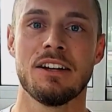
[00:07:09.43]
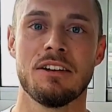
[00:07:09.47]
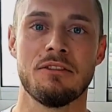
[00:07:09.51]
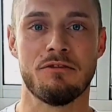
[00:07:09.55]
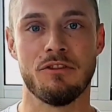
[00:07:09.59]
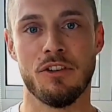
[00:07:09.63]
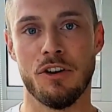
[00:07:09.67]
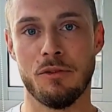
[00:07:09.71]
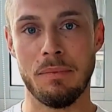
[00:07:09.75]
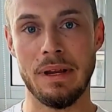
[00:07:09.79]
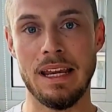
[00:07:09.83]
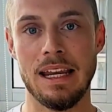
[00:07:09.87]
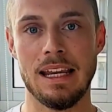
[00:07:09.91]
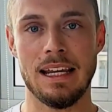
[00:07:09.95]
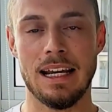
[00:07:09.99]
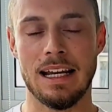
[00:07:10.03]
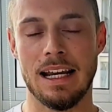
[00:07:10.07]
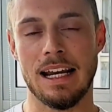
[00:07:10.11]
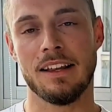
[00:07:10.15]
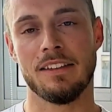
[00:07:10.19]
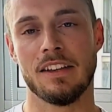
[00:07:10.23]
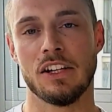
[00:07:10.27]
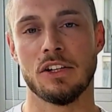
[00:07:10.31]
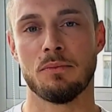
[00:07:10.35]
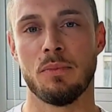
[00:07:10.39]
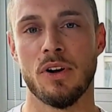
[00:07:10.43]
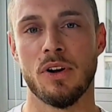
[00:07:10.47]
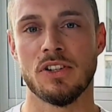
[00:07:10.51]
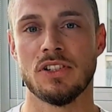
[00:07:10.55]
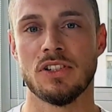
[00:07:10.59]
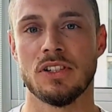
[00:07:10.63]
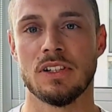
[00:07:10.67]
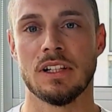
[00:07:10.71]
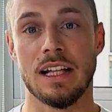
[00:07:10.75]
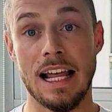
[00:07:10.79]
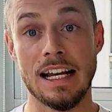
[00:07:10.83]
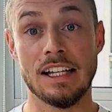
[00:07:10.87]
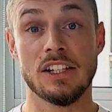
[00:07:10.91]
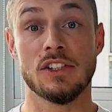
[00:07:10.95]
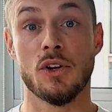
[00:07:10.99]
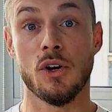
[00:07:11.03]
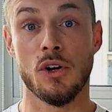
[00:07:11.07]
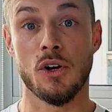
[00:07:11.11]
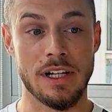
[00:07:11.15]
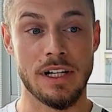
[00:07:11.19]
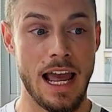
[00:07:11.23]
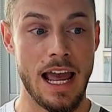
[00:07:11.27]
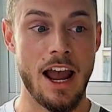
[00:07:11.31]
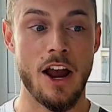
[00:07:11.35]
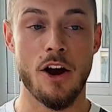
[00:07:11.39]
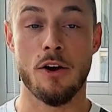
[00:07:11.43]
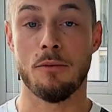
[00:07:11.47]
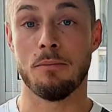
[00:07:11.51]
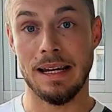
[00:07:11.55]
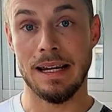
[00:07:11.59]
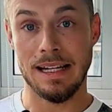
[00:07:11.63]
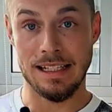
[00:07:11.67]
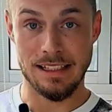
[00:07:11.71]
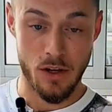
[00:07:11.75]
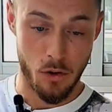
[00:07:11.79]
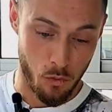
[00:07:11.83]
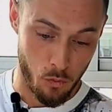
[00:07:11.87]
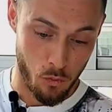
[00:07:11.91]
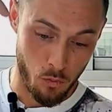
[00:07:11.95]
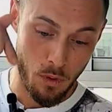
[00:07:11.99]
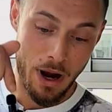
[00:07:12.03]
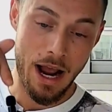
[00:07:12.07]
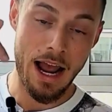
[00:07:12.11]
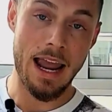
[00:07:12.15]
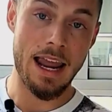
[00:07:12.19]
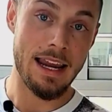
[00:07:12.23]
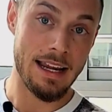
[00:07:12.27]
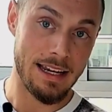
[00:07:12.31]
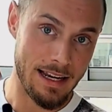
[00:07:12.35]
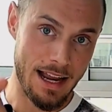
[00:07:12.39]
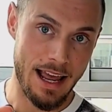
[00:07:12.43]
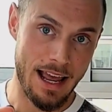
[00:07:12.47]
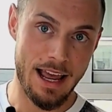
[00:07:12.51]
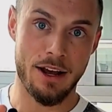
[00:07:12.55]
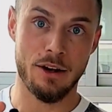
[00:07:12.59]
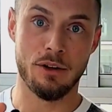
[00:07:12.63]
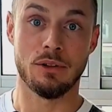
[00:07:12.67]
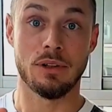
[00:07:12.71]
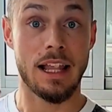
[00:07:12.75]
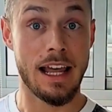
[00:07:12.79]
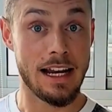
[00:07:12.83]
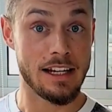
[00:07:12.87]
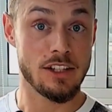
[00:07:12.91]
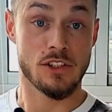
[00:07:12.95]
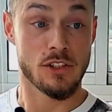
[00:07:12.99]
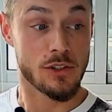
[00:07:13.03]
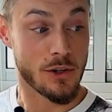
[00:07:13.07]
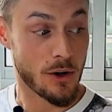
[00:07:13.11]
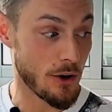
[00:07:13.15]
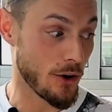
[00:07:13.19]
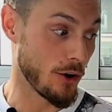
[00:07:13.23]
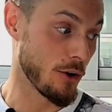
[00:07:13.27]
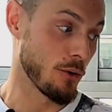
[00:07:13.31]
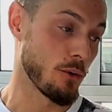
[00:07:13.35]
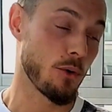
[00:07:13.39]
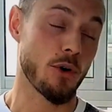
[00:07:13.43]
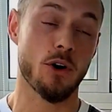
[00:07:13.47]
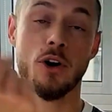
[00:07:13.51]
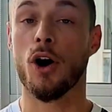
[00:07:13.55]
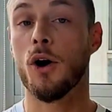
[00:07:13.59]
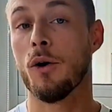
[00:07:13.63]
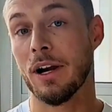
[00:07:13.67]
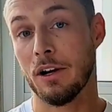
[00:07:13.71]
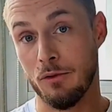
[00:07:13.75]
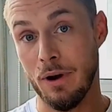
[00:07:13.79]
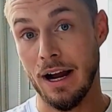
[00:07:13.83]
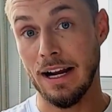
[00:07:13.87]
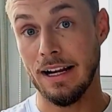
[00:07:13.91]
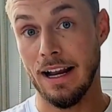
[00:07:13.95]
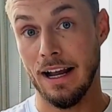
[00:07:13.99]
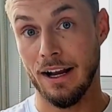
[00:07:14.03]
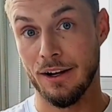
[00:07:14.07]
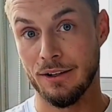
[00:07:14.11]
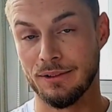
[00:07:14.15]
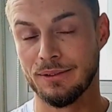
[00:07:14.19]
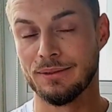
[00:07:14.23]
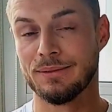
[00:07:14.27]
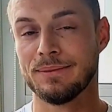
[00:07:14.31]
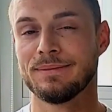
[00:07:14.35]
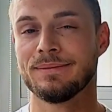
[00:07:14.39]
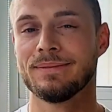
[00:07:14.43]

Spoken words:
For me, an English person, let's go now means right now. Let's go. We're going right now.